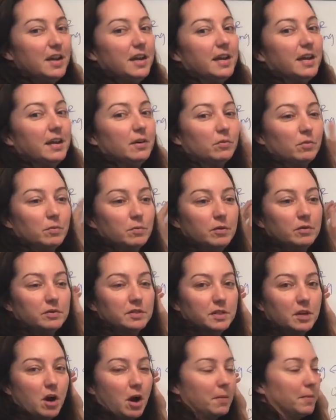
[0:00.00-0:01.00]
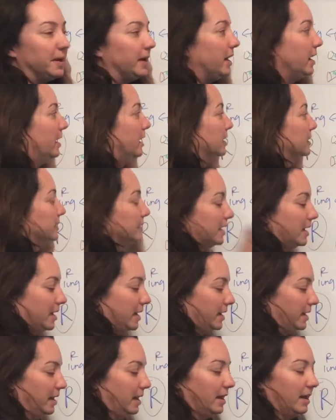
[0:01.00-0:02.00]
It removes the carbon
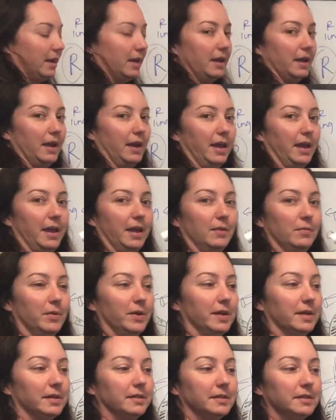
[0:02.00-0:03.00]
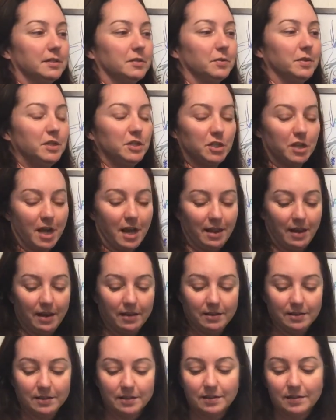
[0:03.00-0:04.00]
dioxide, and we can switch
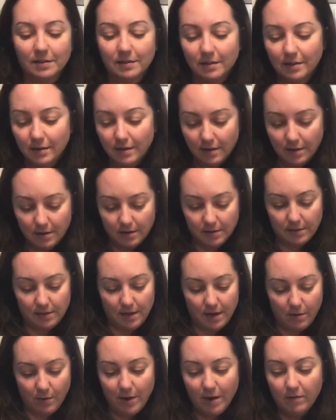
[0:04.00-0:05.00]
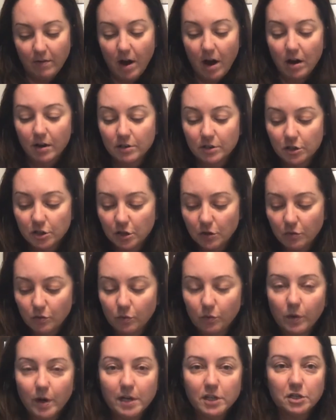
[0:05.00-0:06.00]
colors. Now we have
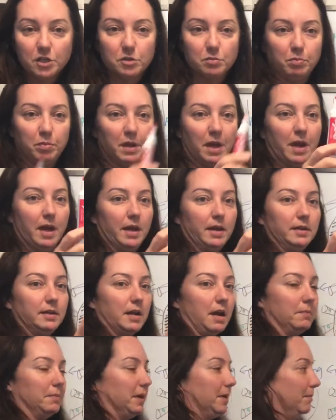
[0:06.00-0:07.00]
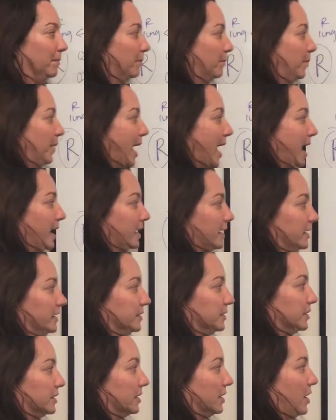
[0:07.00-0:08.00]
oxygen-rich blood coming back into
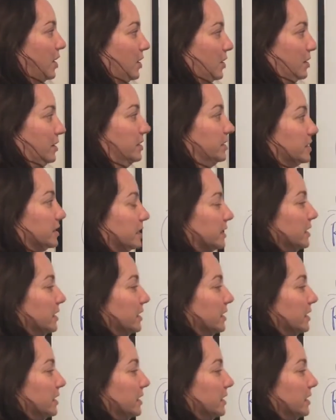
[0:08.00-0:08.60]
the heart.